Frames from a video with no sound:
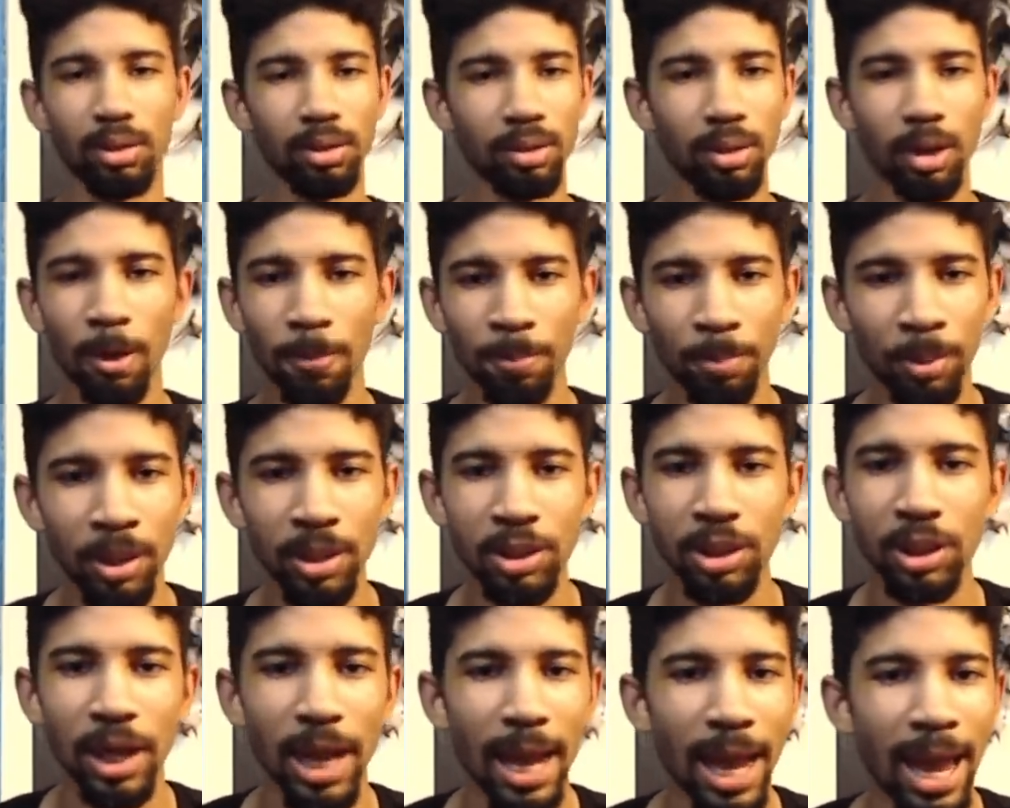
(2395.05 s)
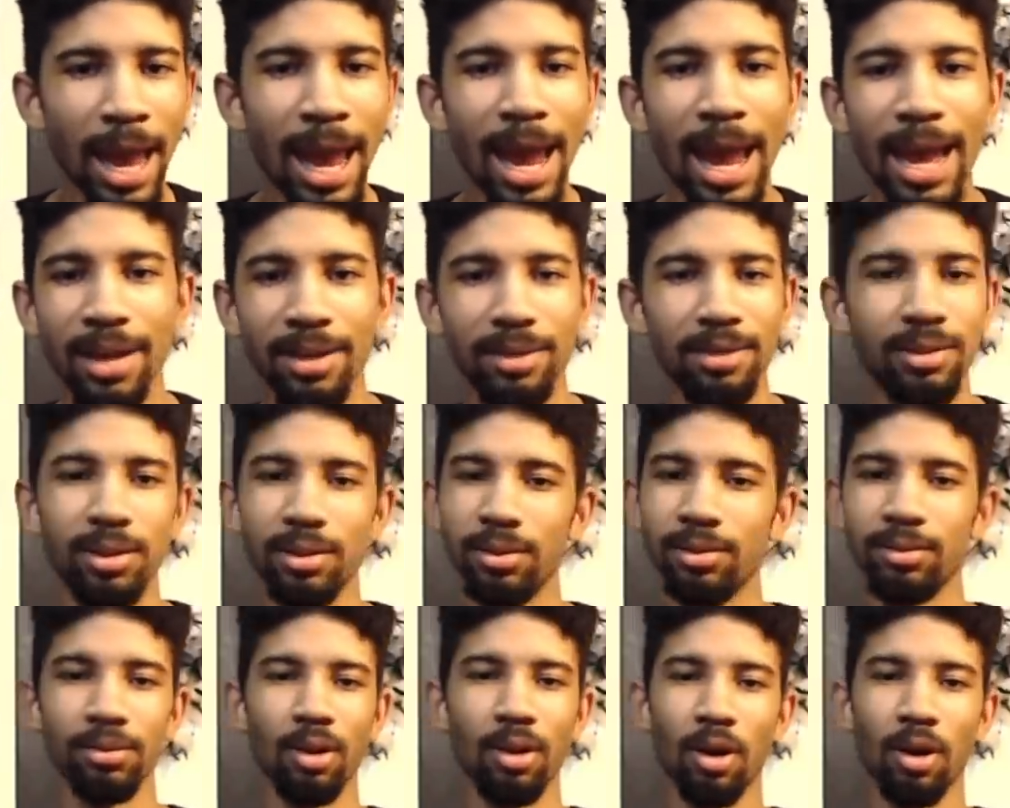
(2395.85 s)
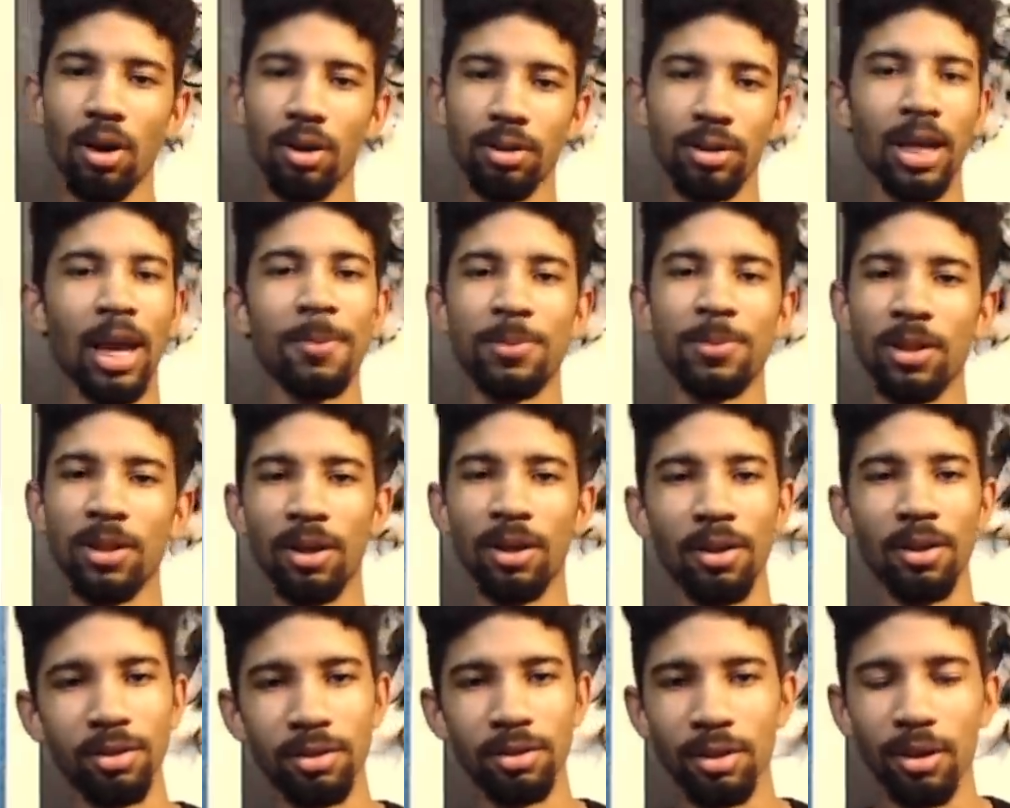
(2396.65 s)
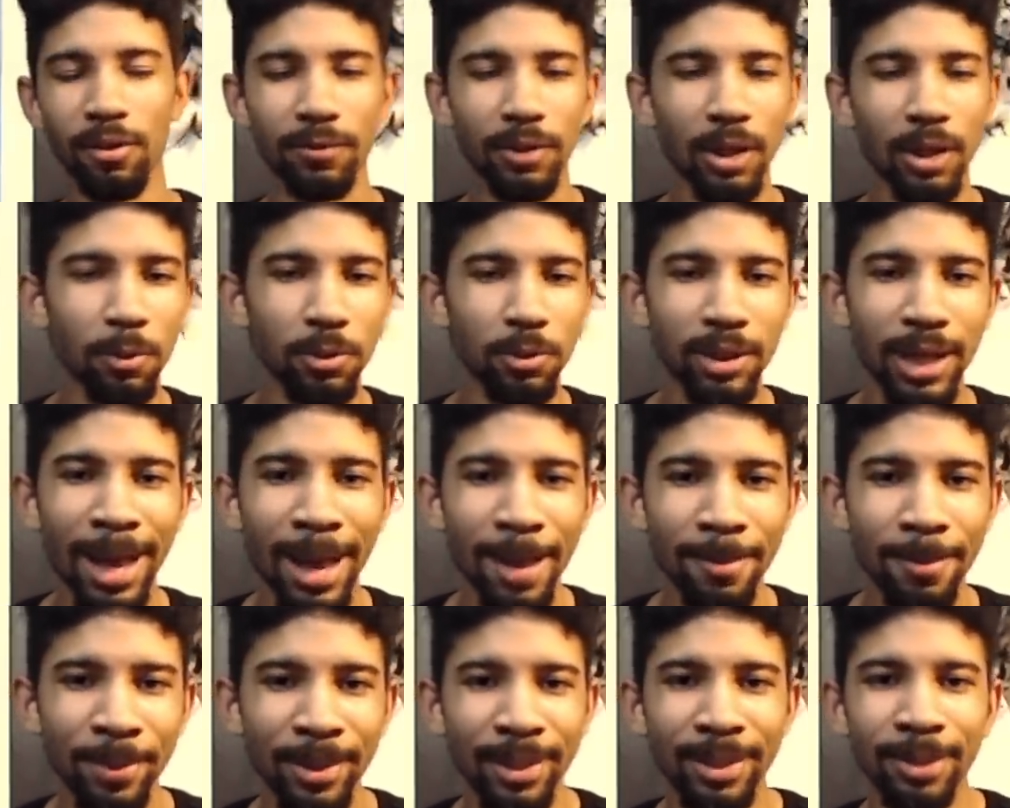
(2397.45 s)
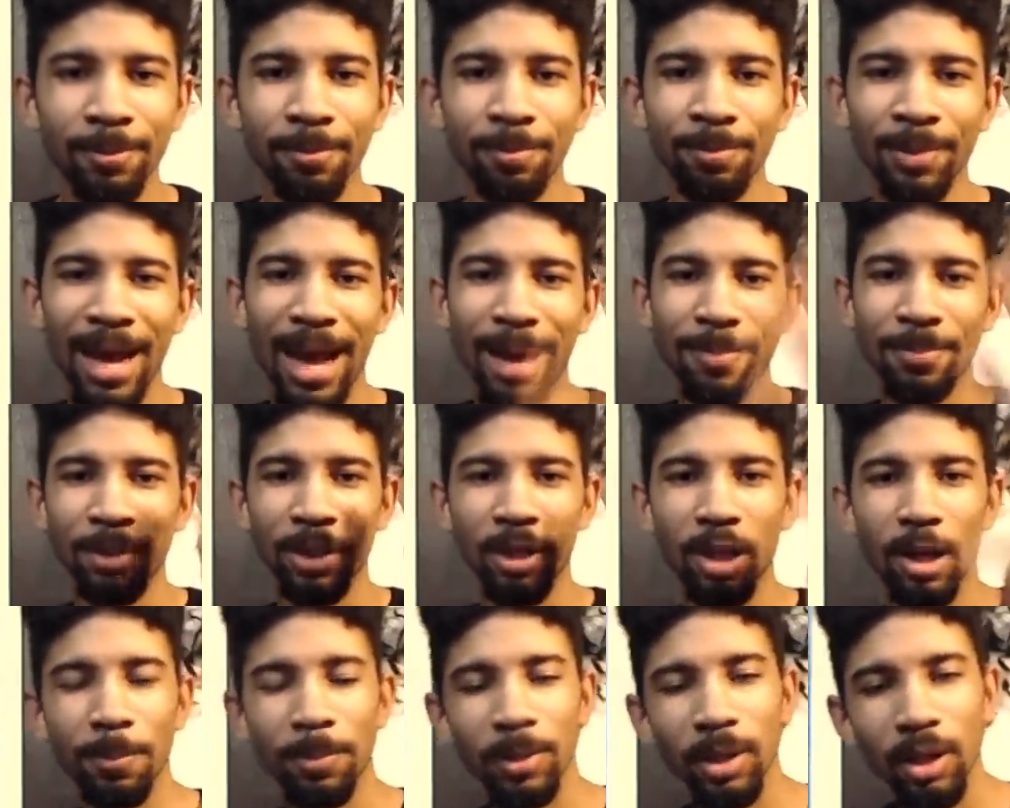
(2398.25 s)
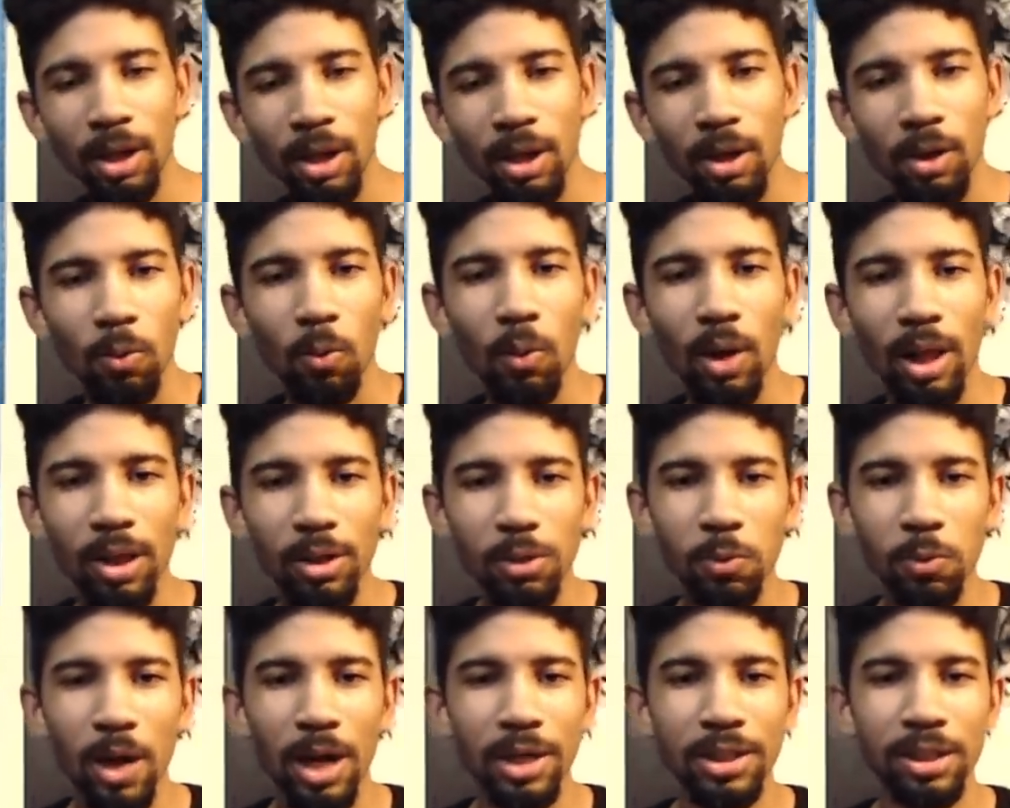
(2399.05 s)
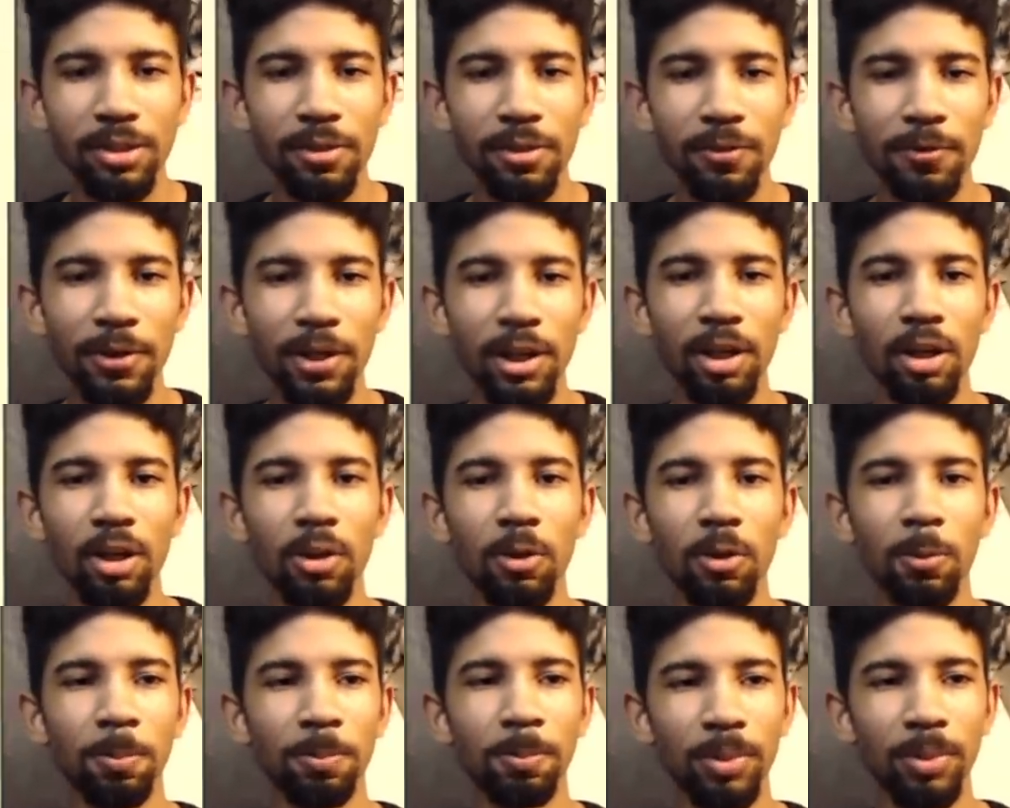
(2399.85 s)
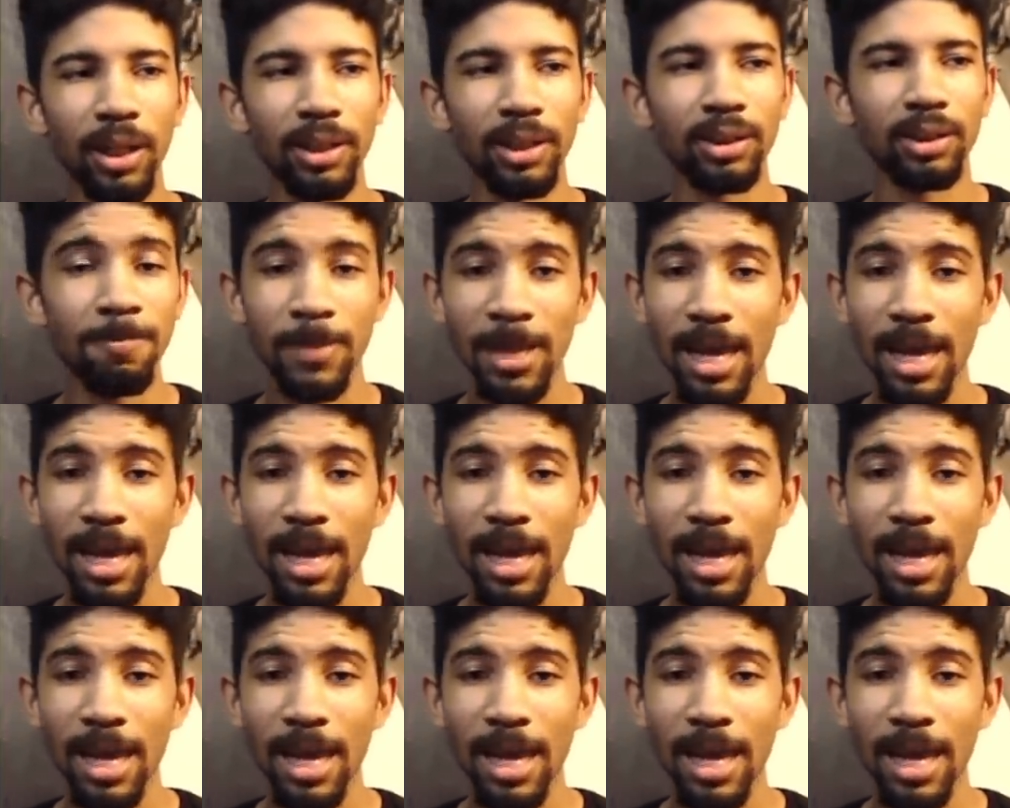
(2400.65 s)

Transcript: a bunch of ads and all types of other stuff that was happening and popping up while I was watching the video. But